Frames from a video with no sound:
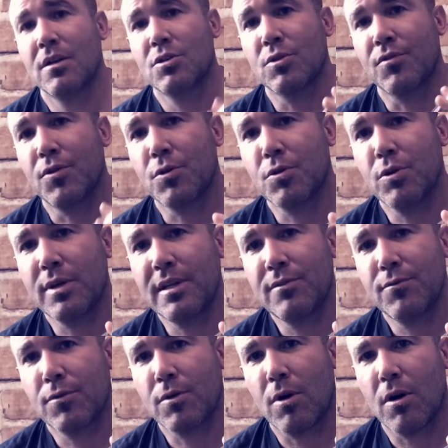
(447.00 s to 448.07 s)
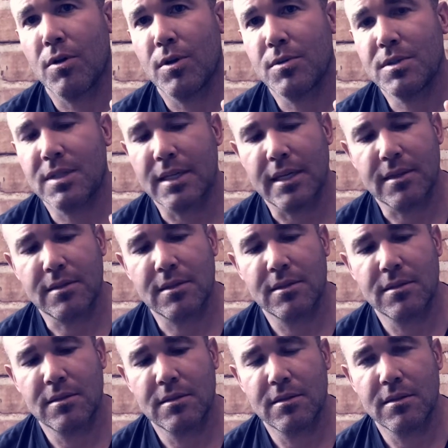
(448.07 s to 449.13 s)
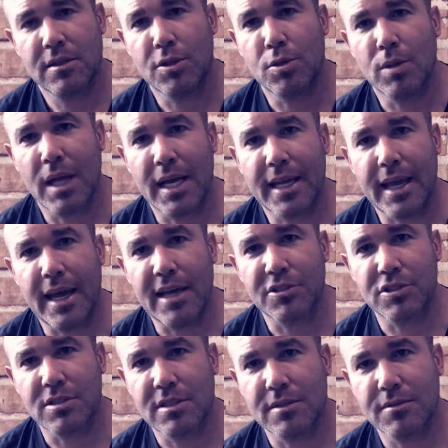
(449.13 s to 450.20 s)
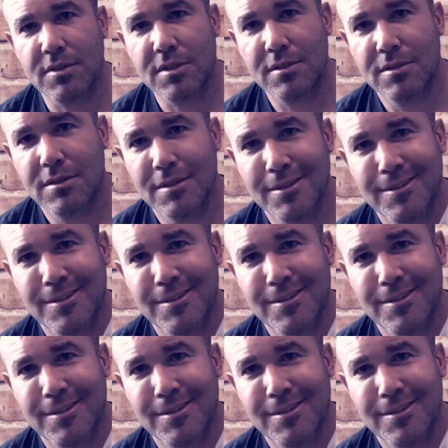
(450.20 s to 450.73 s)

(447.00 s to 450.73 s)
So if you're looking for all those things, you like adjectives,